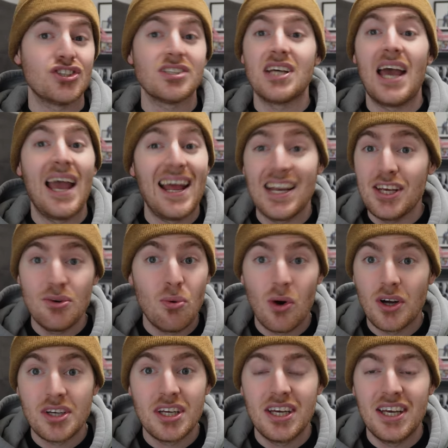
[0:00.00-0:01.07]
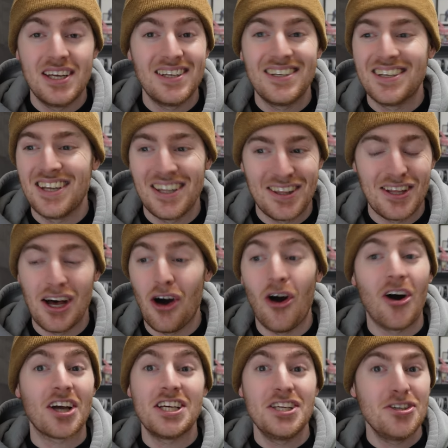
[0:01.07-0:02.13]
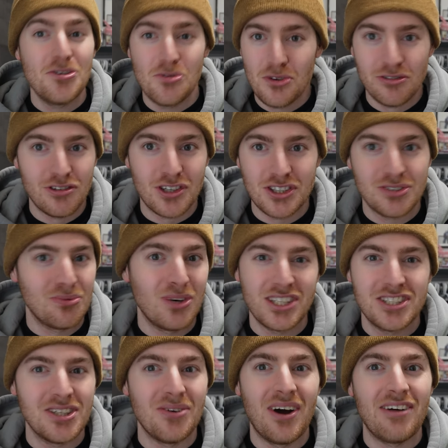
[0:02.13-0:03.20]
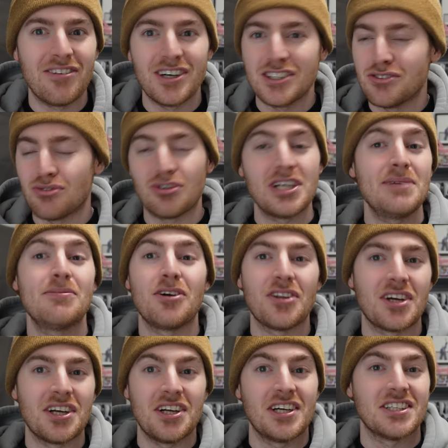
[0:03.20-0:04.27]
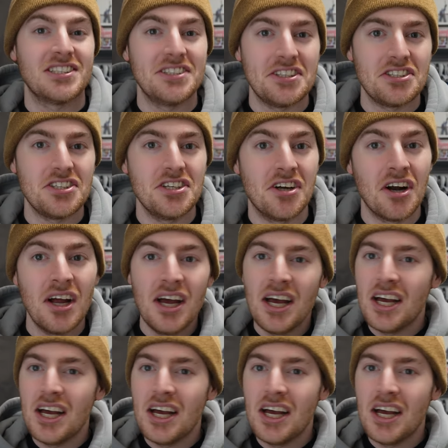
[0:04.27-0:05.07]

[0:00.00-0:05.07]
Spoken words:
just anyone in the hockey universe whatsoever has reamed on the Canucks this year.